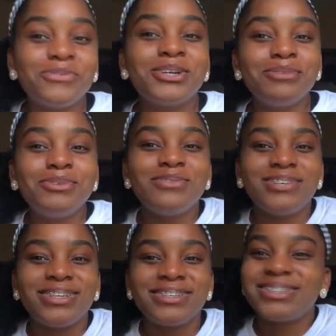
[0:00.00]
free
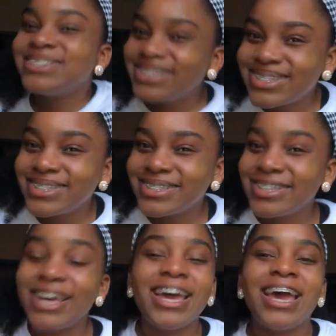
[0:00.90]
movies
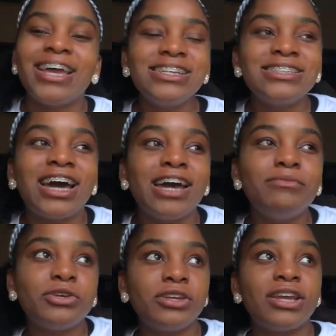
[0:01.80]

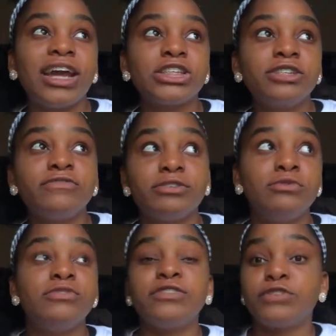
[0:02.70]
anytime you can actually free
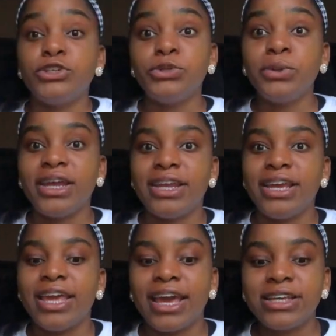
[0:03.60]
movies for you and
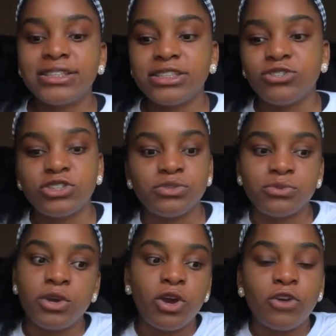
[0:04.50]
a guest it's
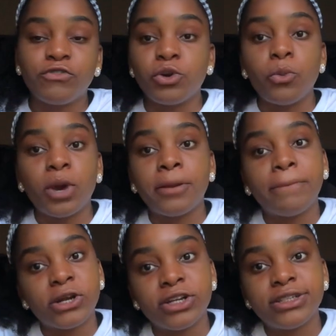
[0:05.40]
just for
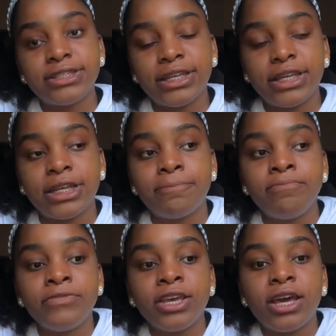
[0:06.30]
one person
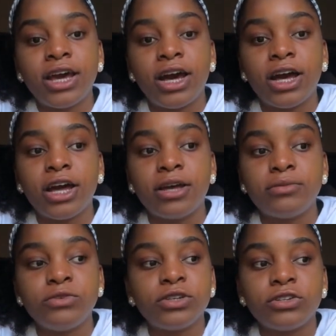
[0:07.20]

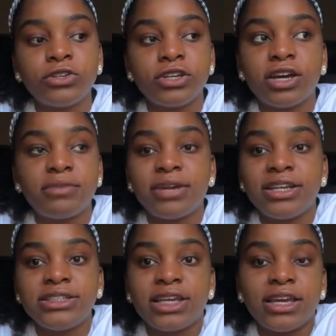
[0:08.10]
um, you can literally come
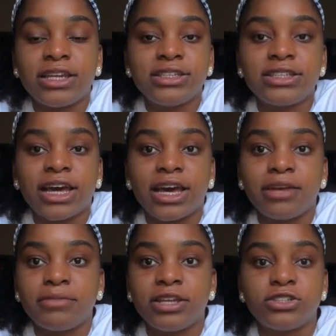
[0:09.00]
any day,
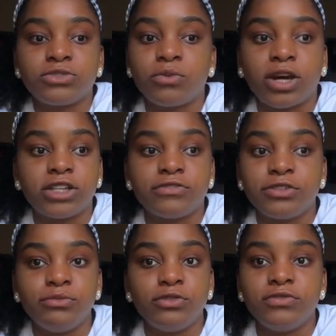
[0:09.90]
anytime, and just watch
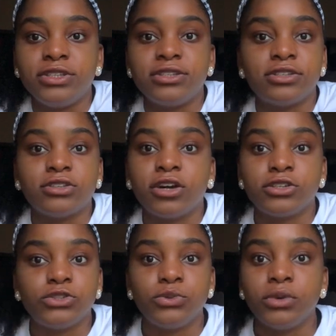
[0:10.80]
free movies as long
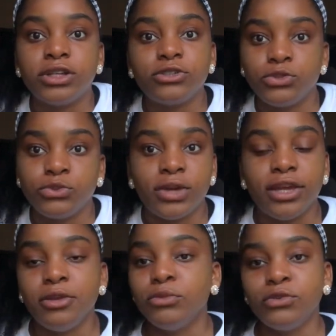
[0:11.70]
as you want to,
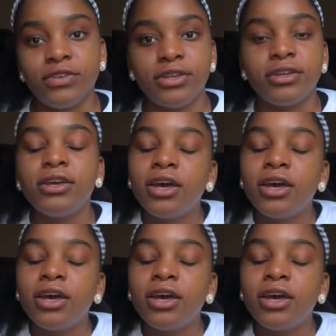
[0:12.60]
any movie.